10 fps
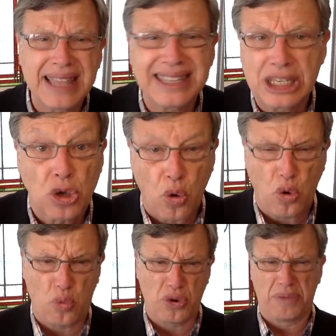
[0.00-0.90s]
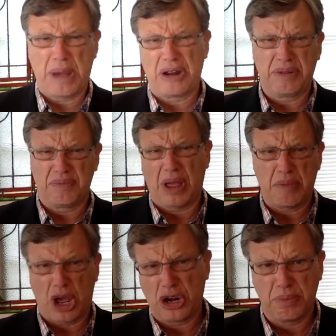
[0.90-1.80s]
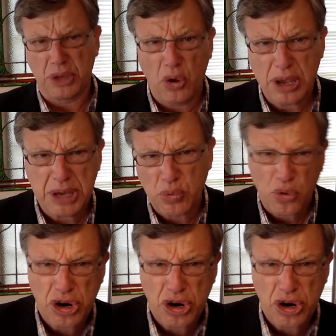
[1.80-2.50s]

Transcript: We're about unemployment.